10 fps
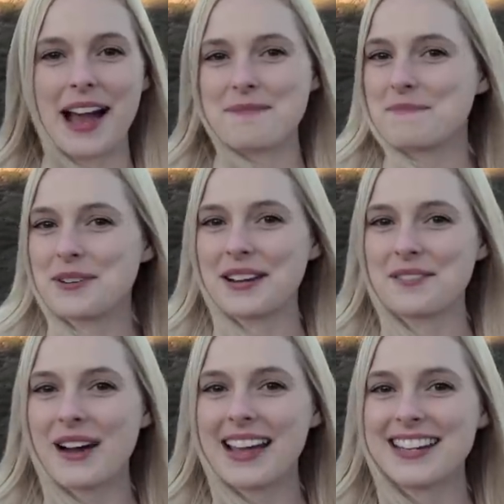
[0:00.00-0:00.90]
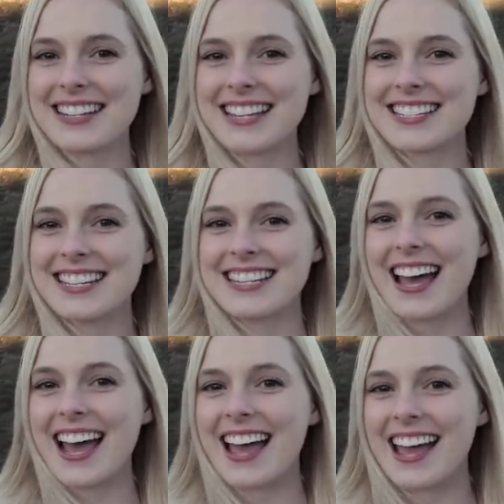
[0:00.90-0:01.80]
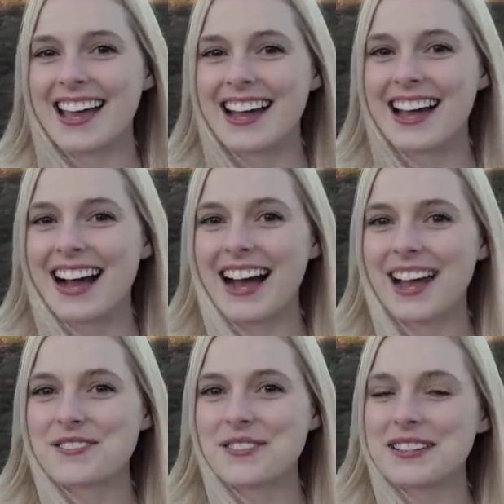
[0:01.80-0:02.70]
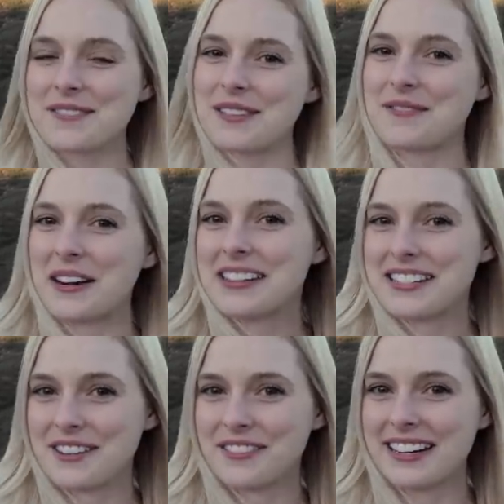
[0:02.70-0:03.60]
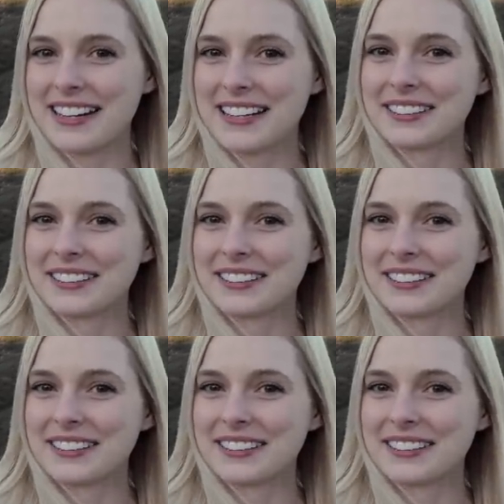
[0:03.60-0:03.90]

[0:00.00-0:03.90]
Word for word: I'm Briana White, and today I'm doing something very different,